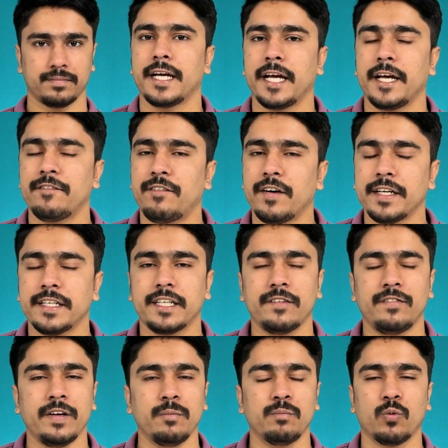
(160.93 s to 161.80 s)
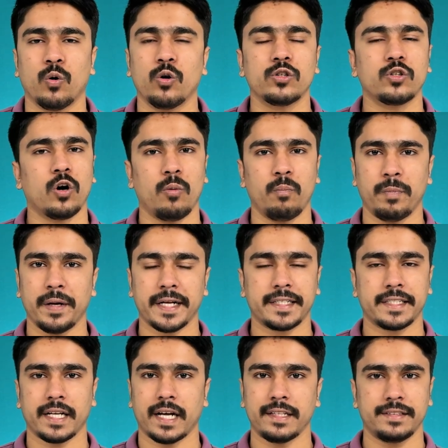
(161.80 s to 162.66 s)
If I give a more complex
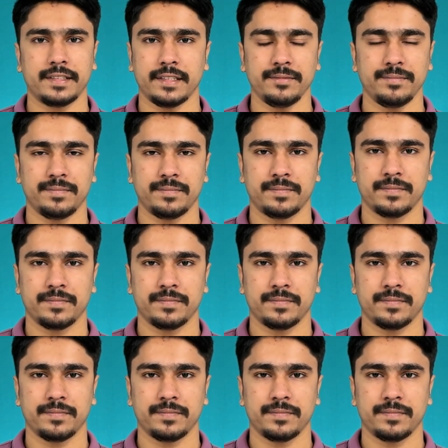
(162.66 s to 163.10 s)
task, then